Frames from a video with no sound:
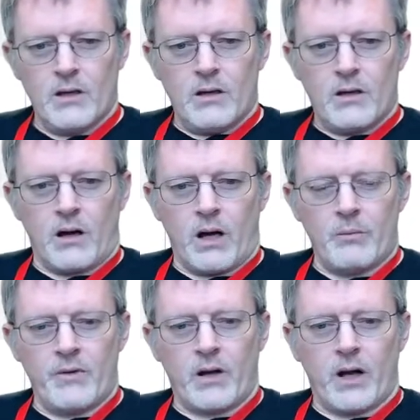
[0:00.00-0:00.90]
All right,
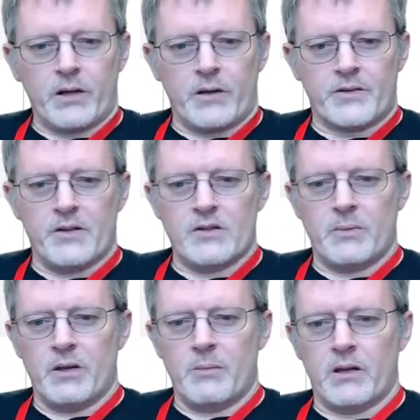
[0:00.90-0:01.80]
moving on here. There seems to
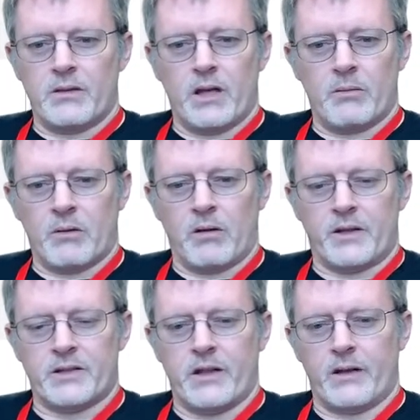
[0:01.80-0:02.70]
be a myth. Yeah, blah, blah. I
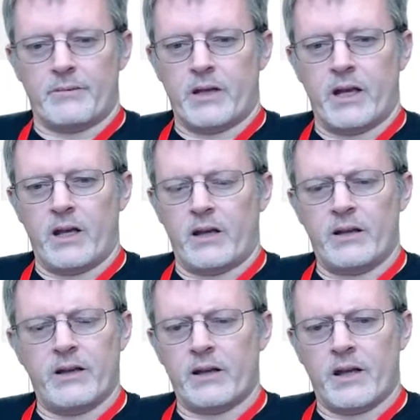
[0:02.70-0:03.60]
said that. I did
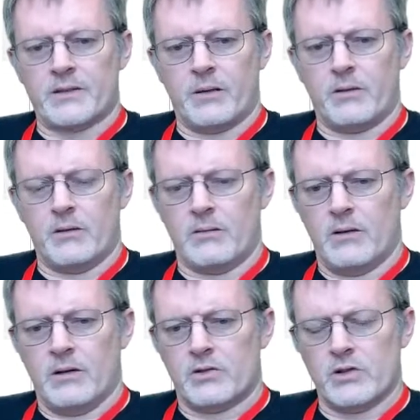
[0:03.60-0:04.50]
that last time too.
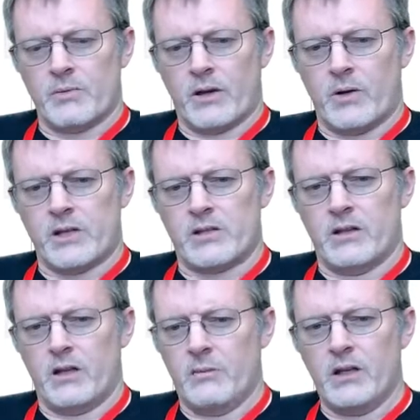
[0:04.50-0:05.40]
Showed you my question
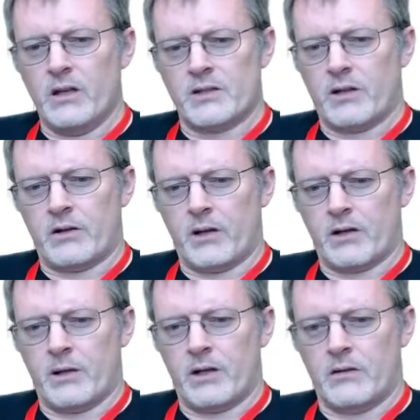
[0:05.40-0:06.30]
and immediately start talking
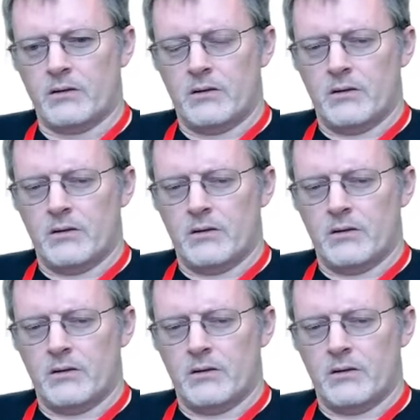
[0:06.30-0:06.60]
about